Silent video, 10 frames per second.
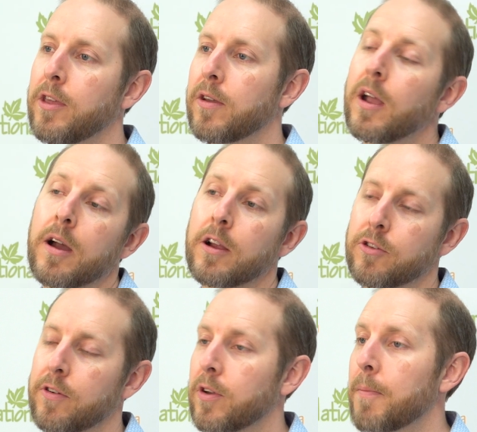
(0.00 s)
that you can
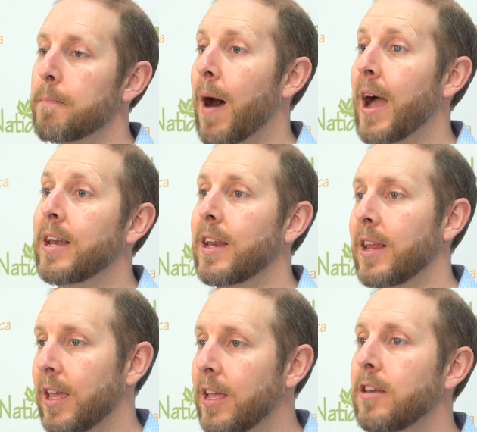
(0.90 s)
sort of combine
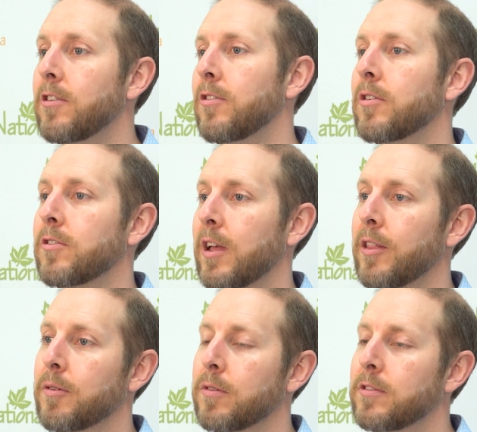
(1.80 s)
it into your
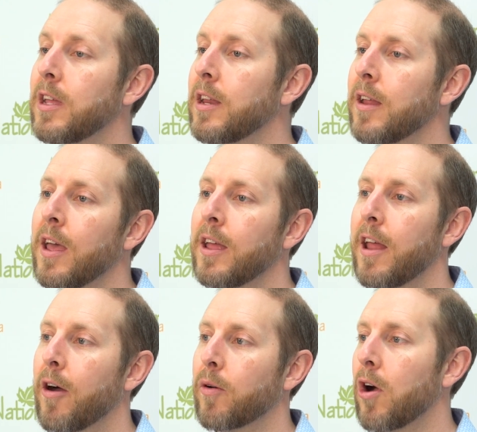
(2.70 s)
daily routine.
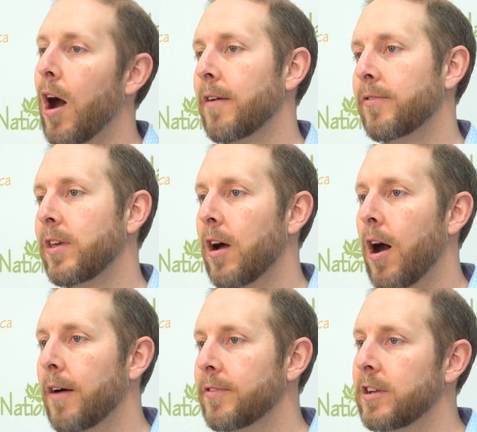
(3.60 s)
Now, coffee,
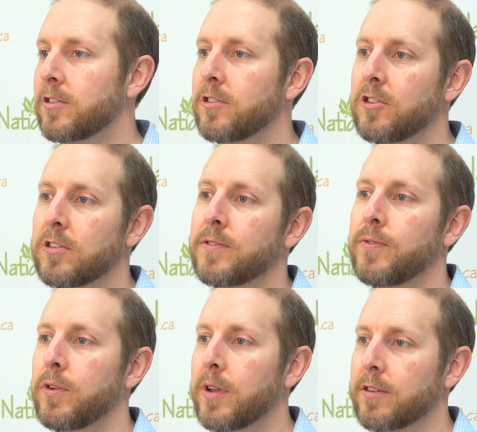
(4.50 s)
often it's just
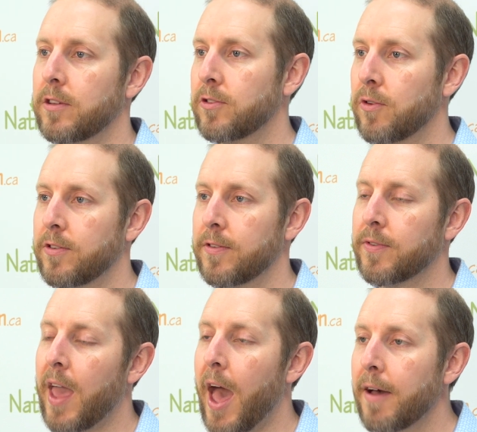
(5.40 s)
viewed as a source
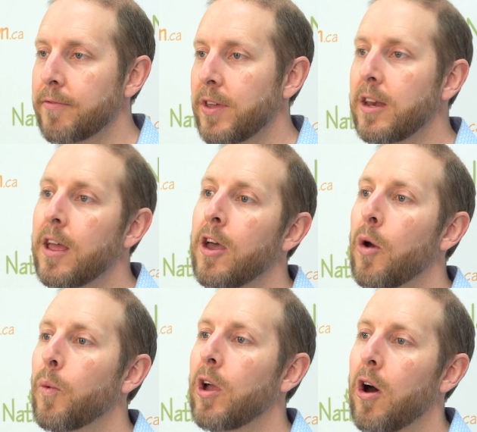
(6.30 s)
of caffeine.
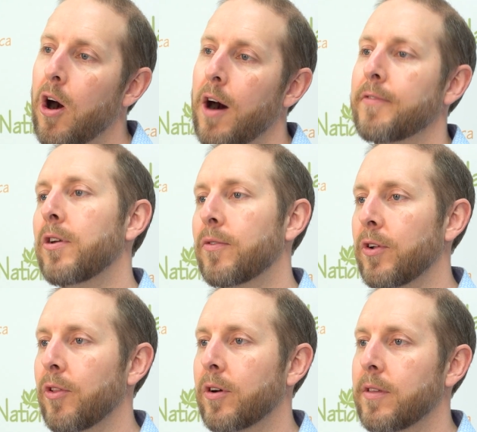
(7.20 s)
We often
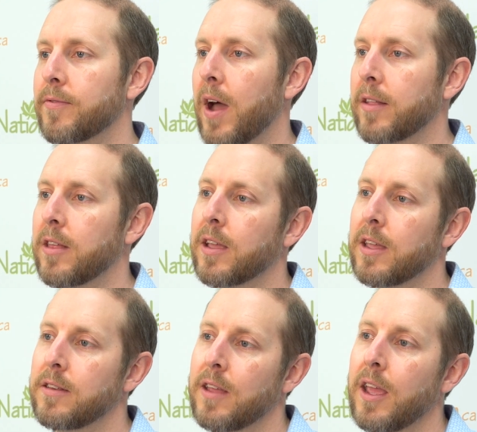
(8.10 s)
overlook the fact that it
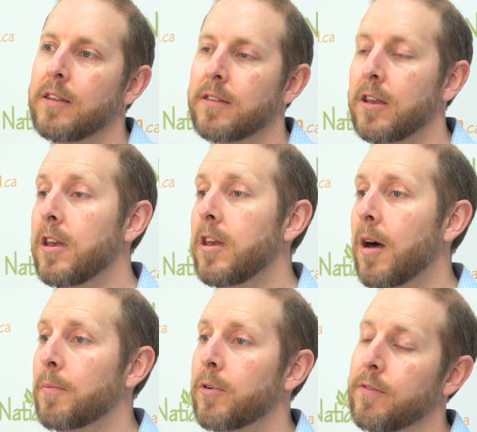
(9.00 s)
contains a
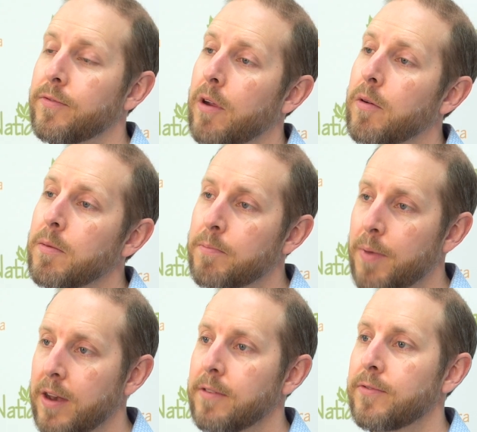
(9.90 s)
number of very
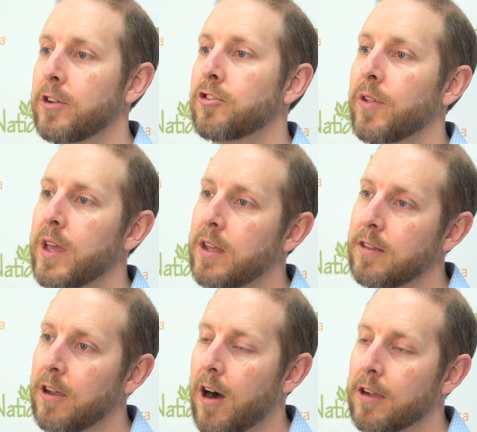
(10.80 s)
beneficial
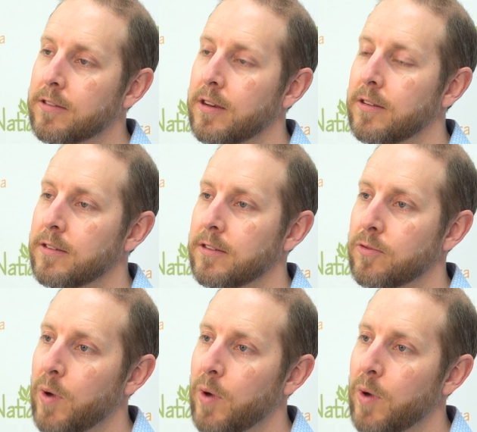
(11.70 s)
antioxidants as